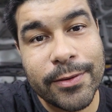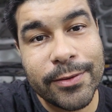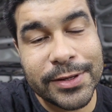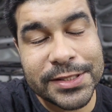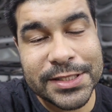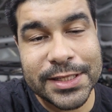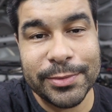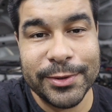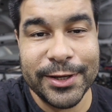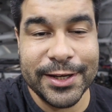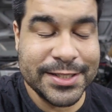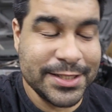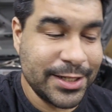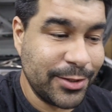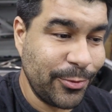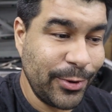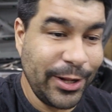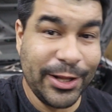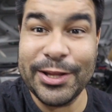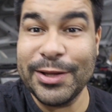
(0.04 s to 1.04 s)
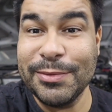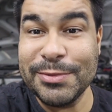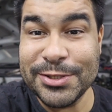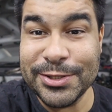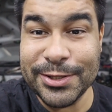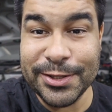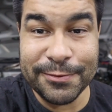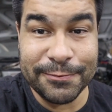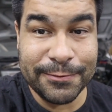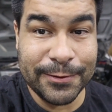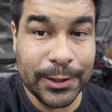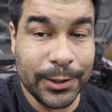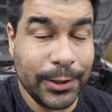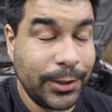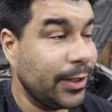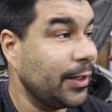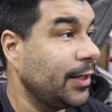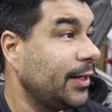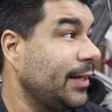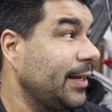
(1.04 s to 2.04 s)
What's up guys, and welcome to the
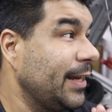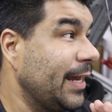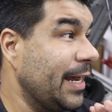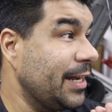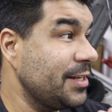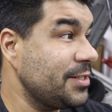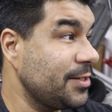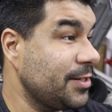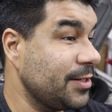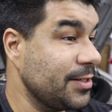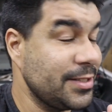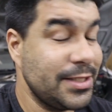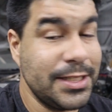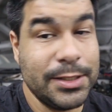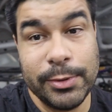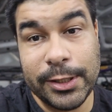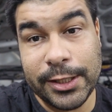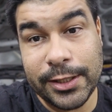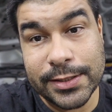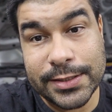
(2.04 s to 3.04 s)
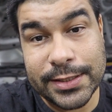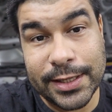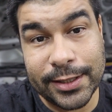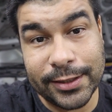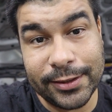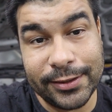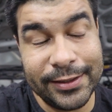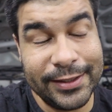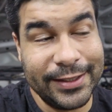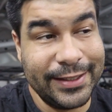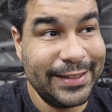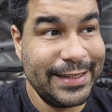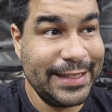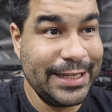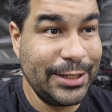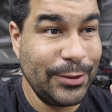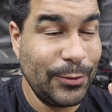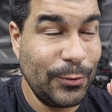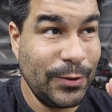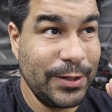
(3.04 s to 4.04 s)
vlog. As you can see by the title,
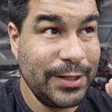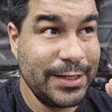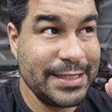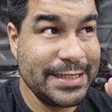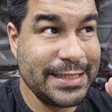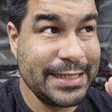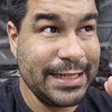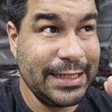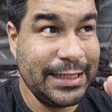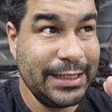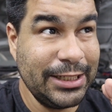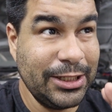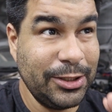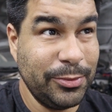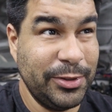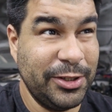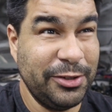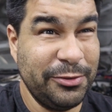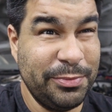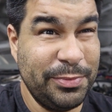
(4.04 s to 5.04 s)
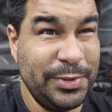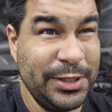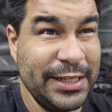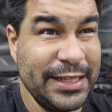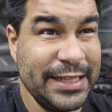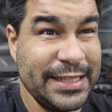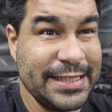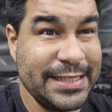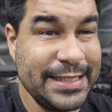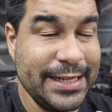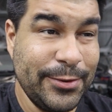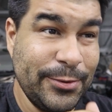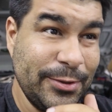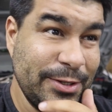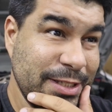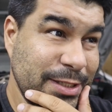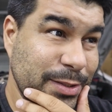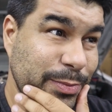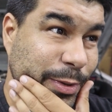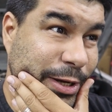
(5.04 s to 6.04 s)
there was a little bit of BS that
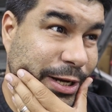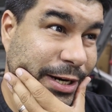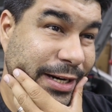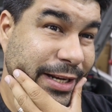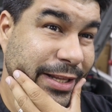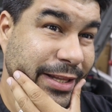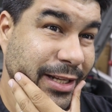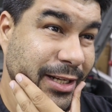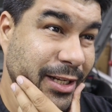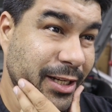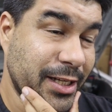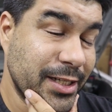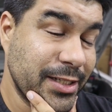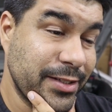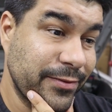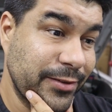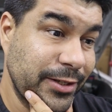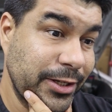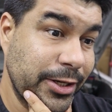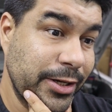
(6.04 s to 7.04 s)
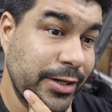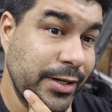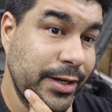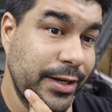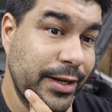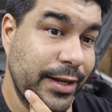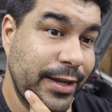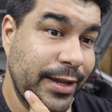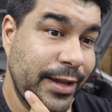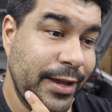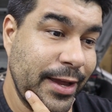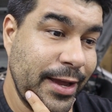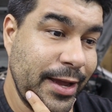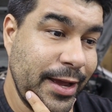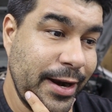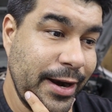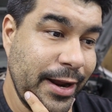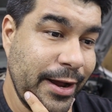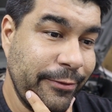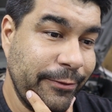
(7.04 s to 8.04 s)
was spun in the last video,
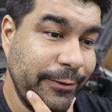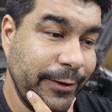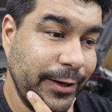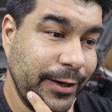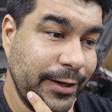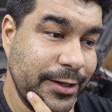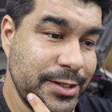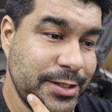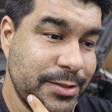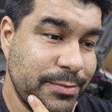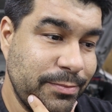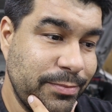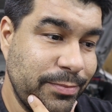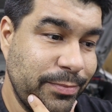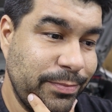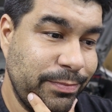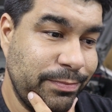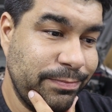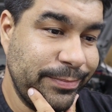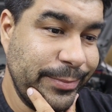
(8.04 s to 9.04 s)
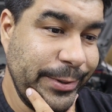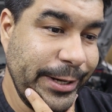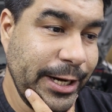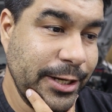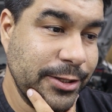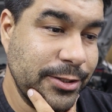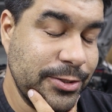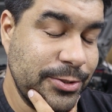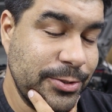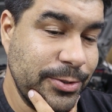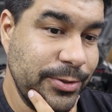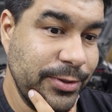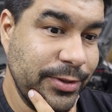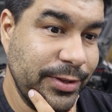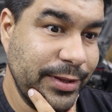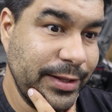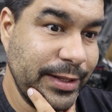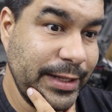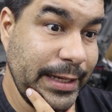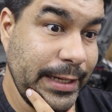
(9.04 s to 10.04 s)
and I figured I'd just bring out the
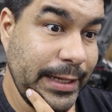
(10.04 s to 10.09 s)
truth.